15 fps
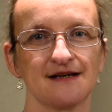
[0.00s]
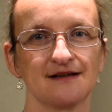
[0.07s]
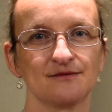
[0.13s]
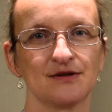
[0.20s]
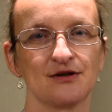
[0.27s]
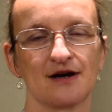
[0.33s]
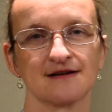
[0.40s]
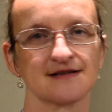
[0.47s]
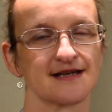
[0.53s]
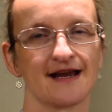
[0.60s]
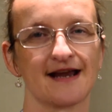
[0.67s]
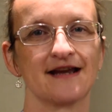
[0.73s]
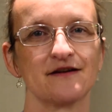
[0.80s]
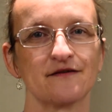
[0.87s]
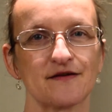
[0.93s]
We're not
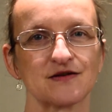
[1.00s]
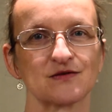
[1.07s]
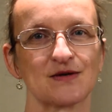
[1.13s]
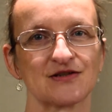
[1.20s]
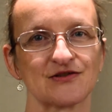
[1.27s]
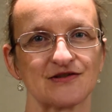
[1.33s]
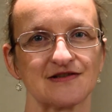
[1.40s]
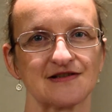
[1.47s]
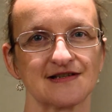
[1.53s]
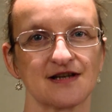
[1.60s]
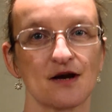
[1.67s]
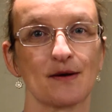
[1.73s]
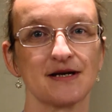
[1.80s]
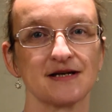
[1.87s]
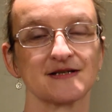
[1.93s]
asking any of those questions.
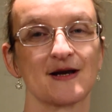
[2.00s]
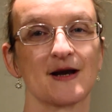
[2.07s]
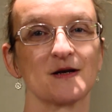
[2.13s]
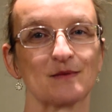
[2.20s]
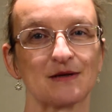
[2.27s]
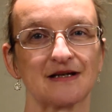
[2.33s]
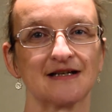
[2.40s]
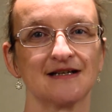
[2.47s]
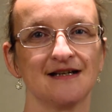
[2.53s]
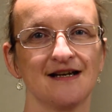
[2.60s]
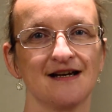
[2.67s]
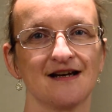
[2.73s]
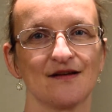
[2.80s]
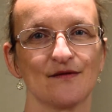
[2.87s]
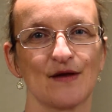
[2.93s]
So understandably,
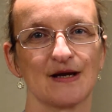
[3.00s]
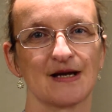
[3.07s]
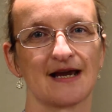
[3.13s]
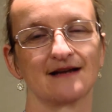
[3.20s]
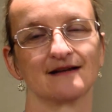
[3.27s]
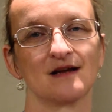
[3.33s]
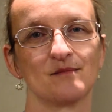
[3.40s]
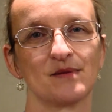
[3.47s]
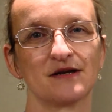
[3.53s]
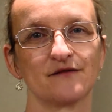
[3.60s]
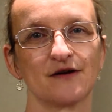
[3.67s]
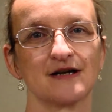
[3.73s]
they get a bit of